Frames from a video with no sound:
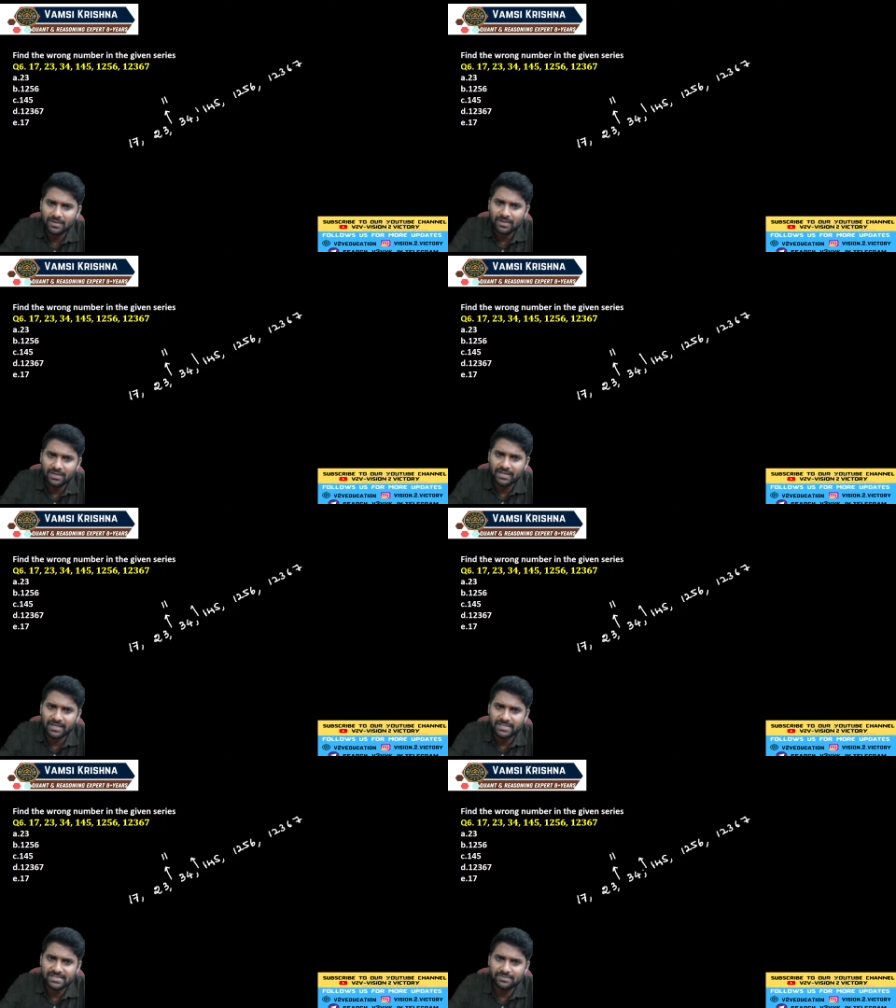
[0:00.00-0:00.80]
Here the
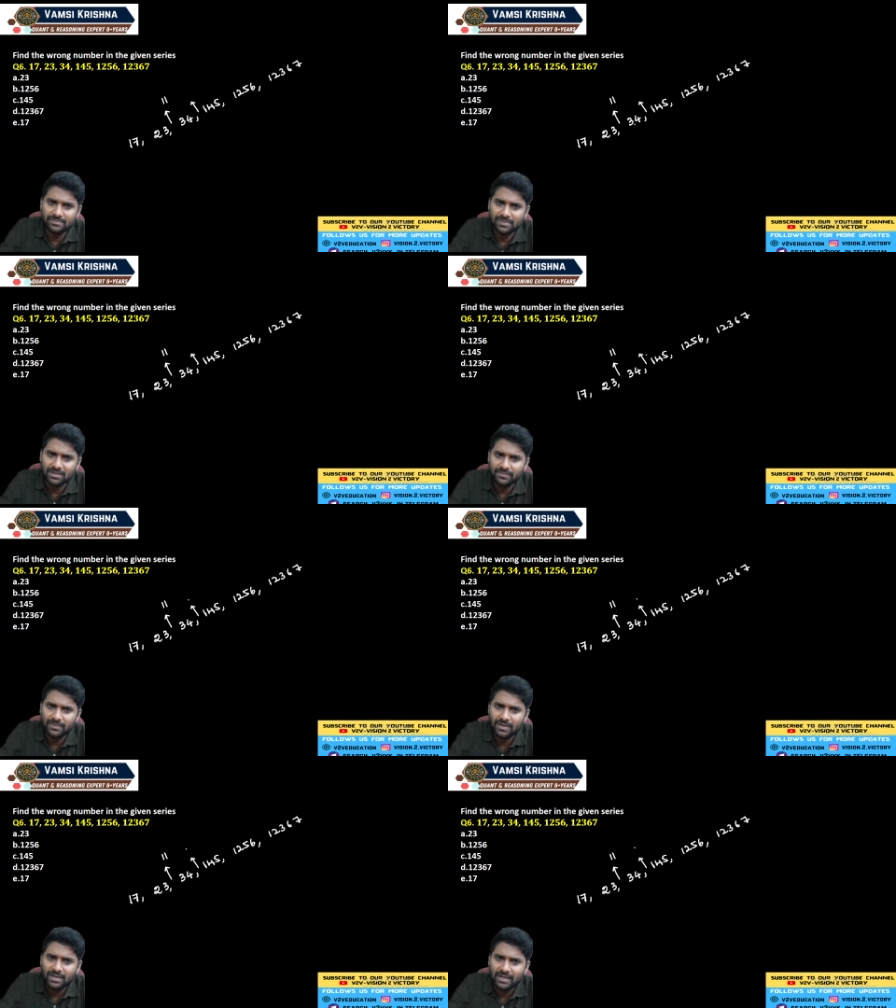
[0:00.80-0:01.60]
next number
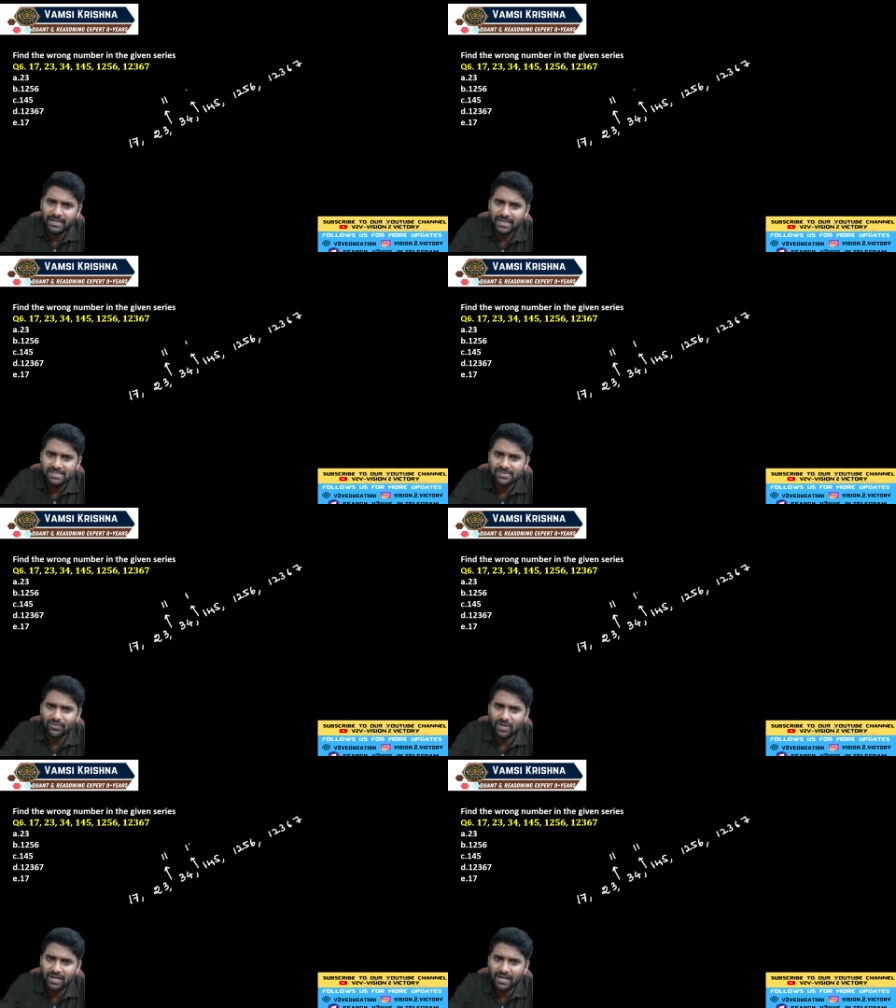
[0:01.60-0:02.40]
is
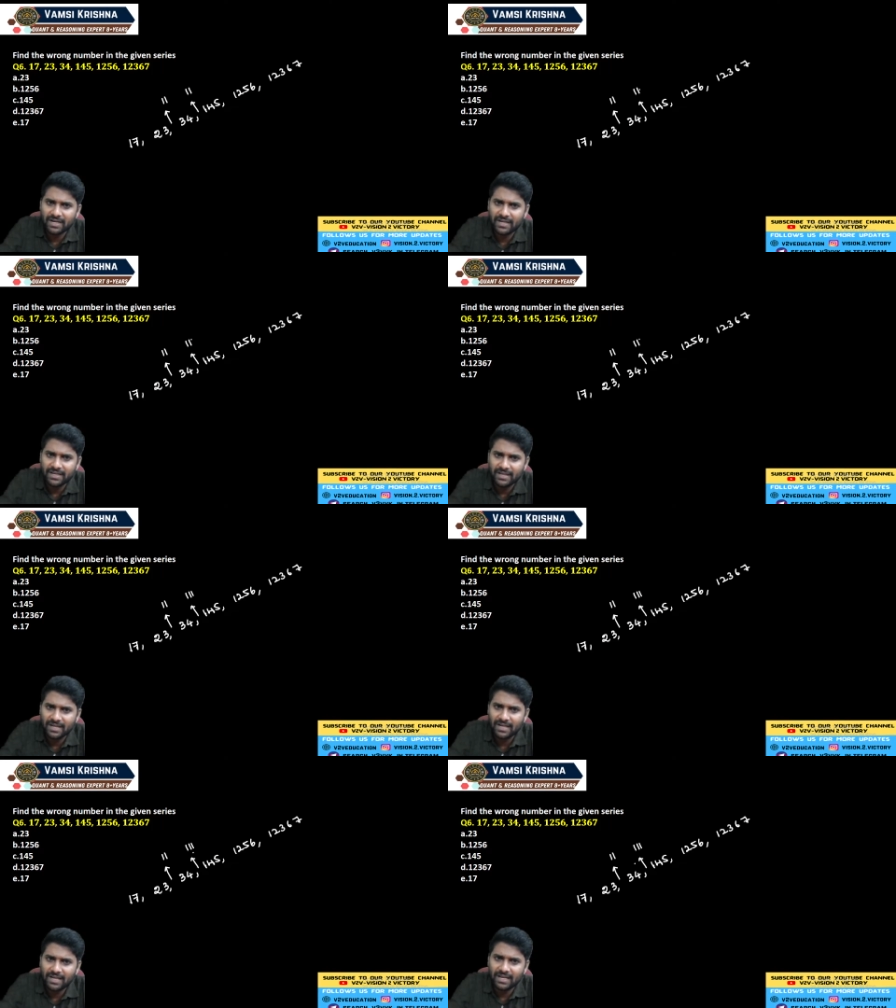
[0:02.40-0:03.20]

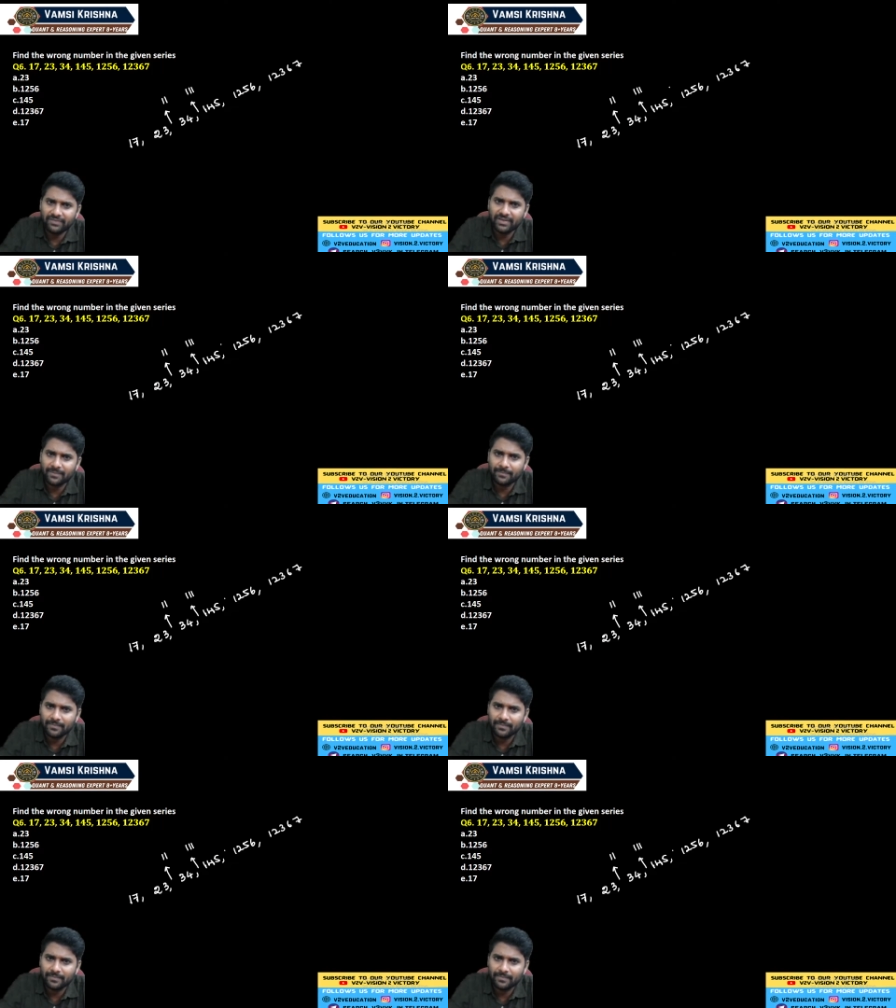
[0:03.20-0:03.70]
111.